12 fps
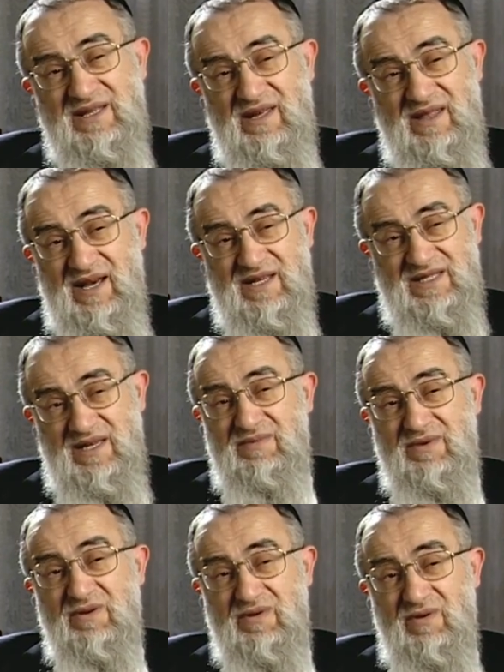I, I seem
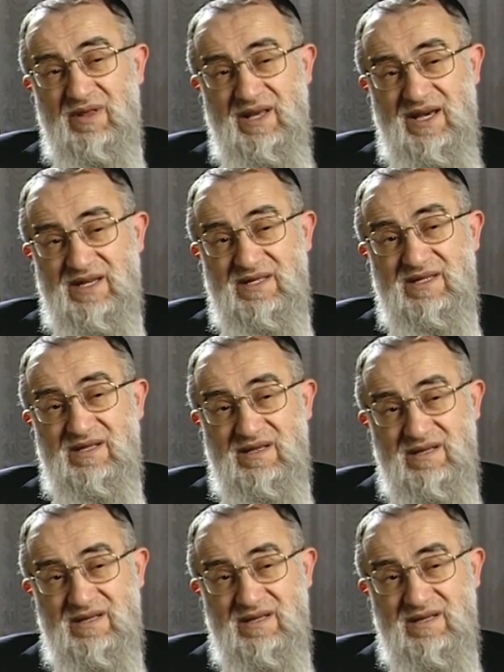to recall eggs.